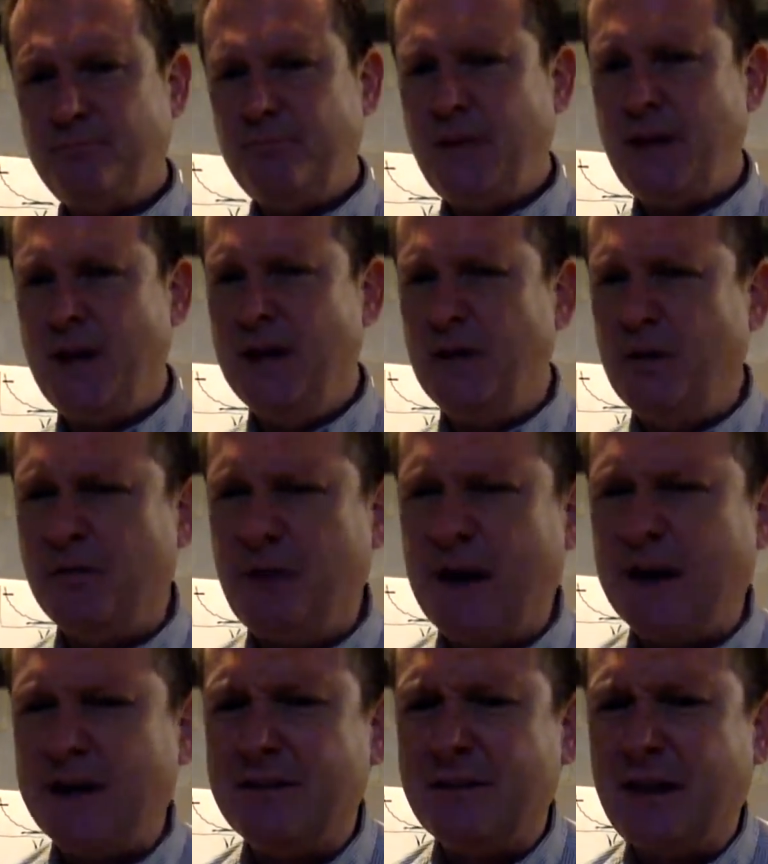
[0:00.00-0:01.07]
I don't know if that
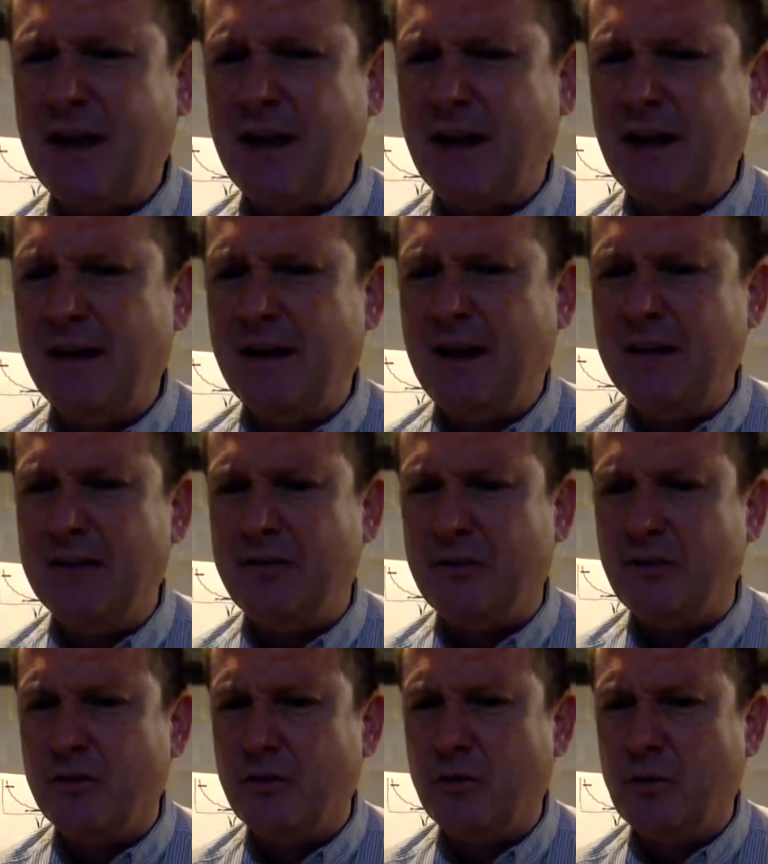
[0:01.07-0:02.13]
answered the
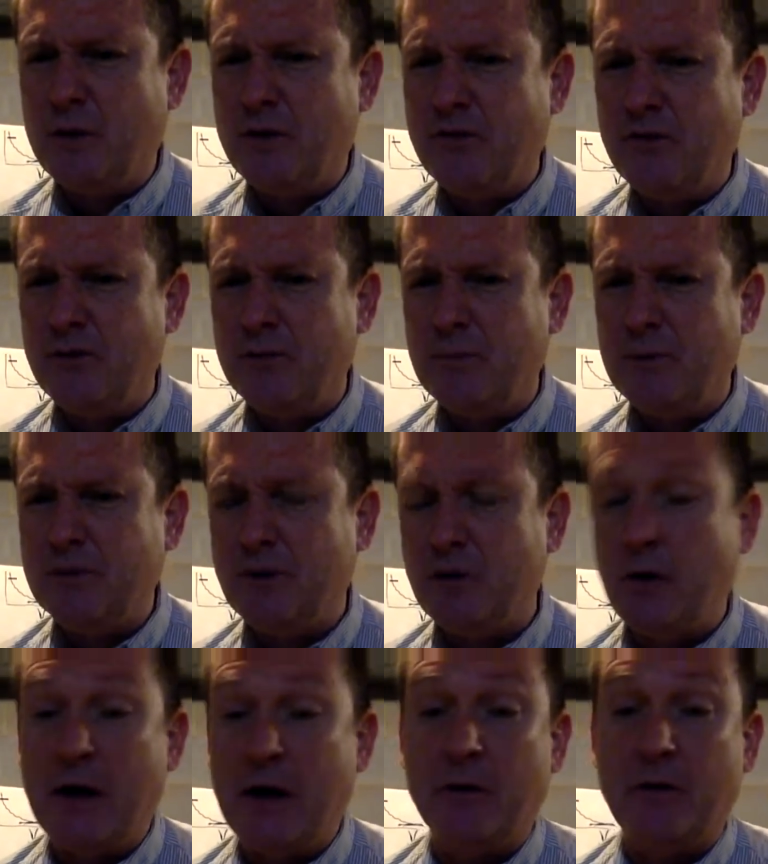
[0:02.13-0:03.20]
question, but
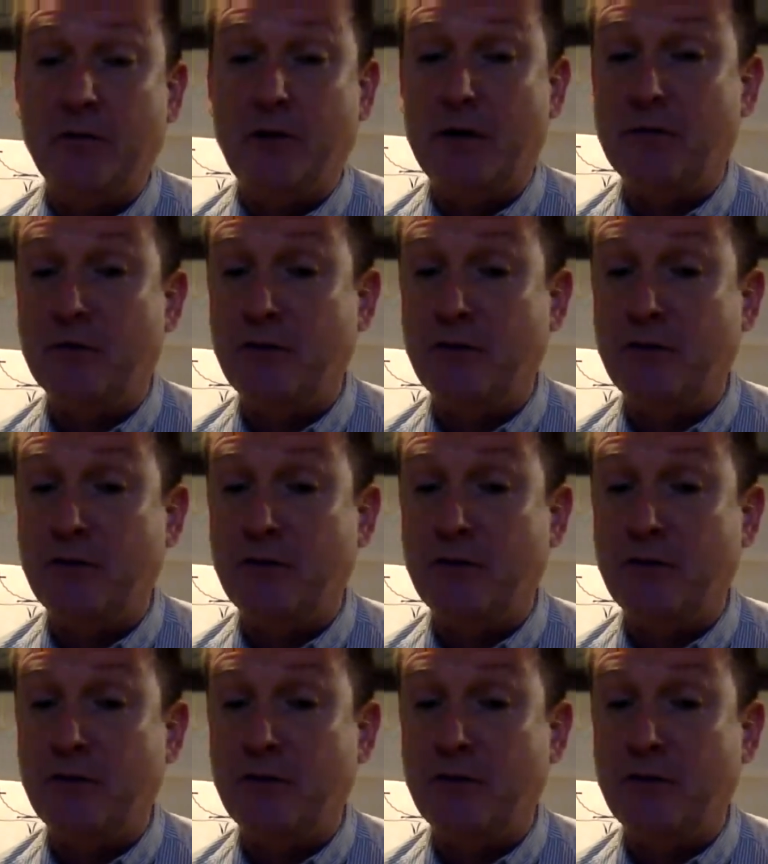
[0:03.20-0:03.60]
locality of reference